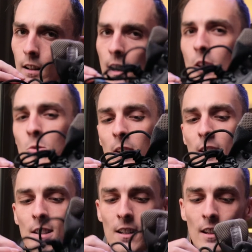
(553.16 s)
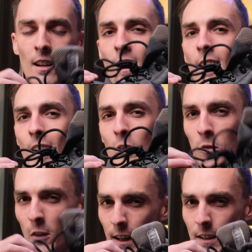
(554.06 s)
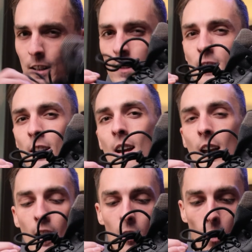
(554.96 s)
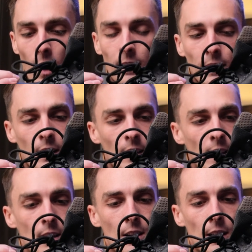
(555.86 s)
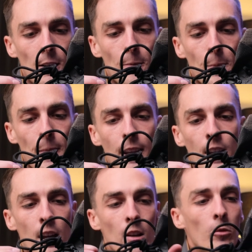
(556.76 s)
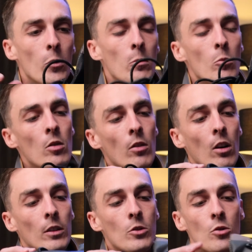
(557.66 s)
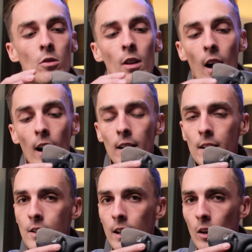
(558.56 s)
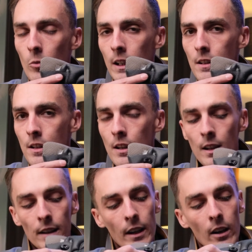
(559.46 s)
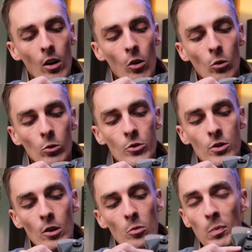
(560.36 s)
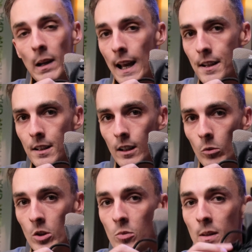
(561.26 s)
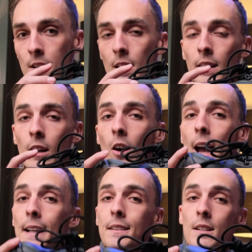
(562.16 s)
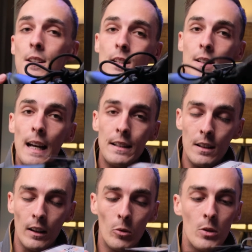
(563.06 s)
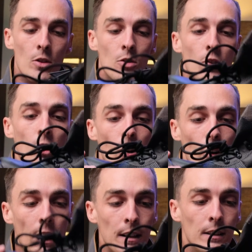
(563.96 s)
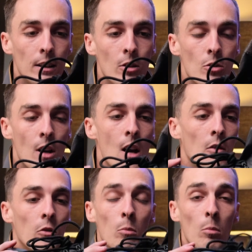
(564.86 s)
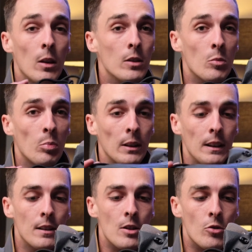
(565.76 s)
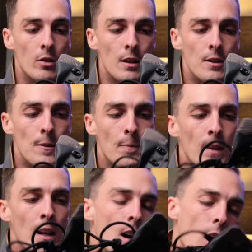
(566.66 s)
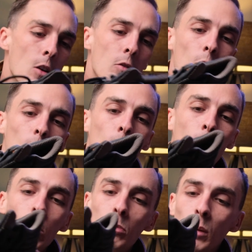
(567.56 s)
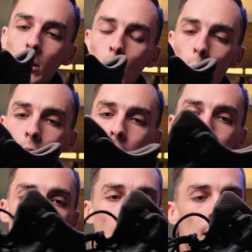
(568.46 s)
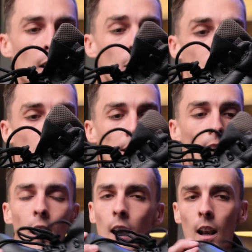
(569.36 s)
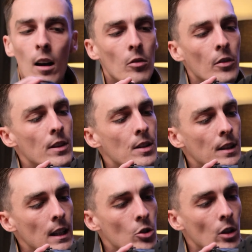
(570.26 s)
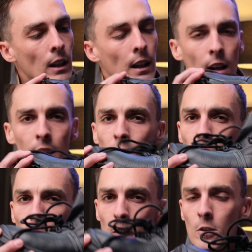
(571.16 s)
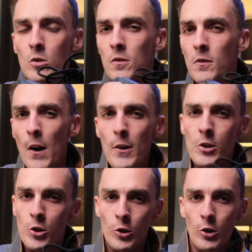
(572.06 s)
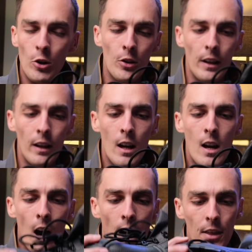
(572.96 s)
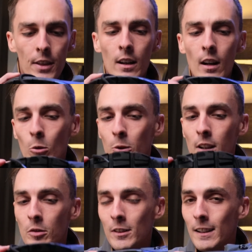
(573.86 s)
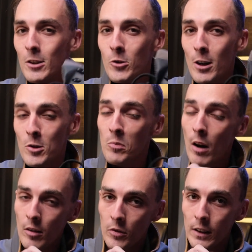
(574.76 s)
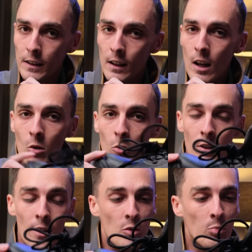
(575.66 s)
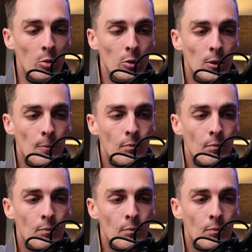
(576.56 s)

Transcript: As we can see, it flexes quite easily. If we move on to the eyelids here, we can see that they are also plastic, which means that they are anti-static, which is great news for multiple industries. Overall, good build quality by the looks of it. I love the stitching here and it feels very sturdy. I think I will definitely entrust my feet with this boot.